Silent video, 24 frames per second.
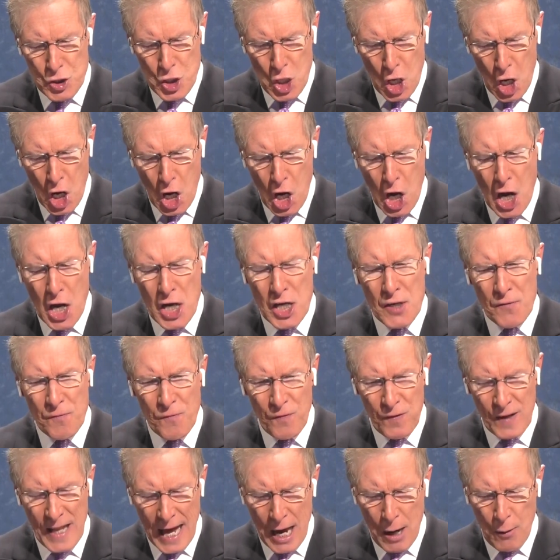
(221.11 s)
non
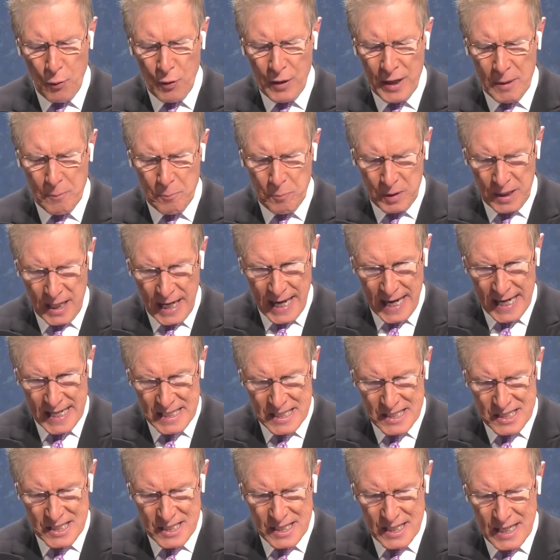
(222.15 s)
flowering
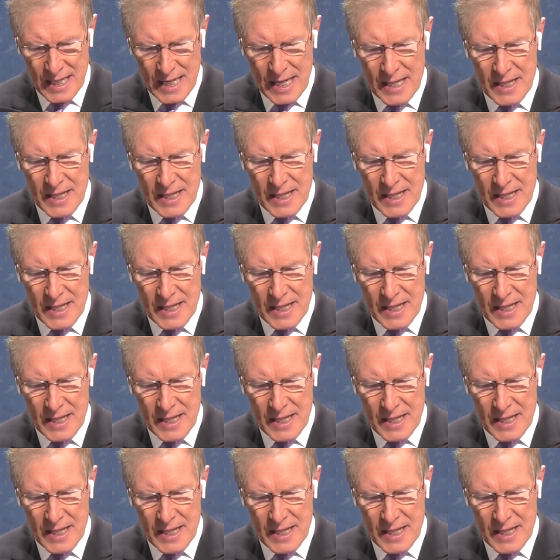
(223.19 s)
plants